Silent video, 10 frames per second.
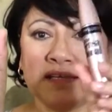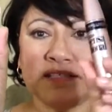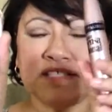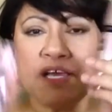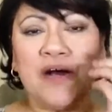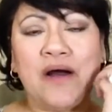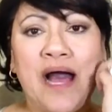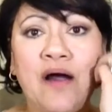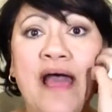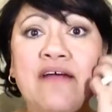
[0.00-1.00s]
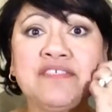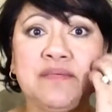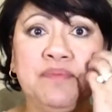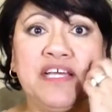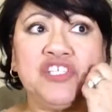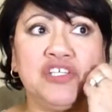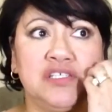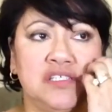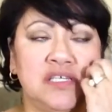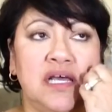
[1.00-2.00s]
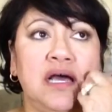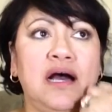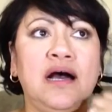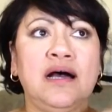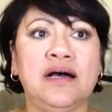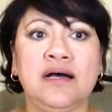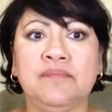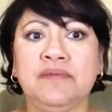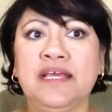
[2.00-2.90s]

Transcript: So I'll have some pictures um,